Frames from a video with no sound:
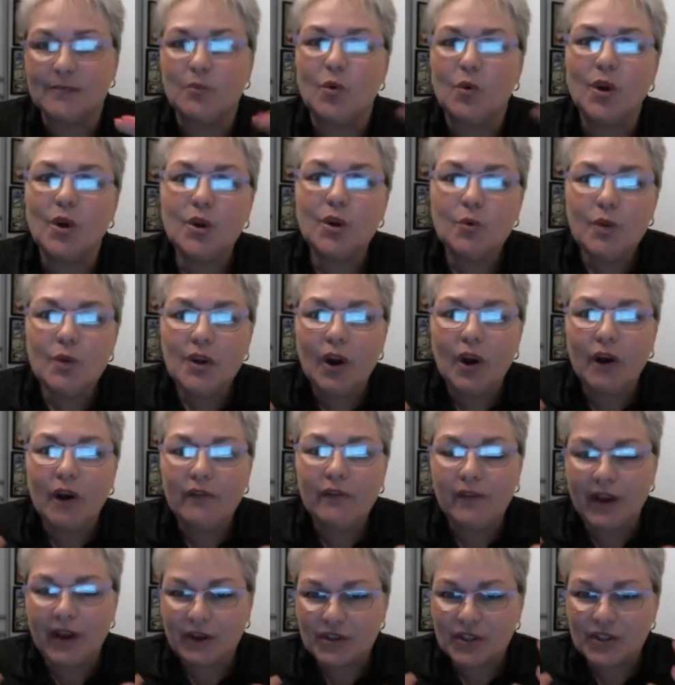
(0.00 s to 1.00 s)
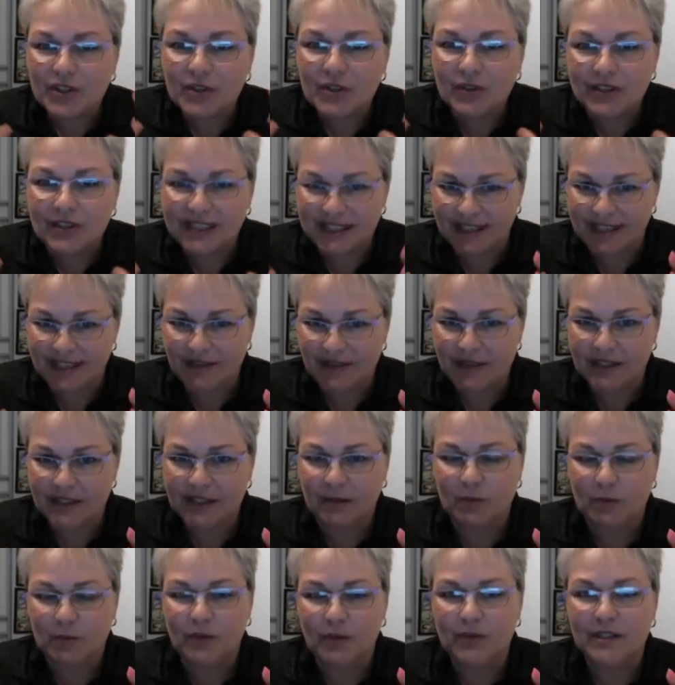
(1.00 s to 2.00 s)
What do we offer our students in this
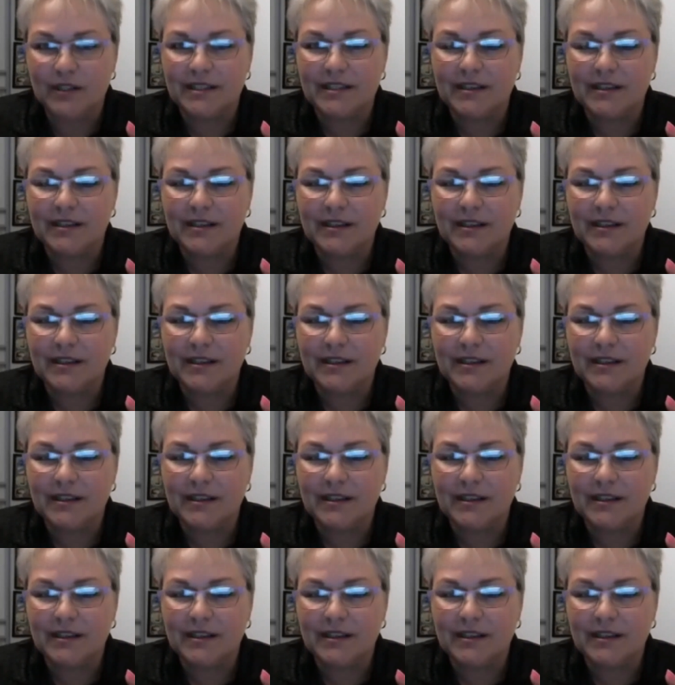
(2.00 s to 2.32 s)
community?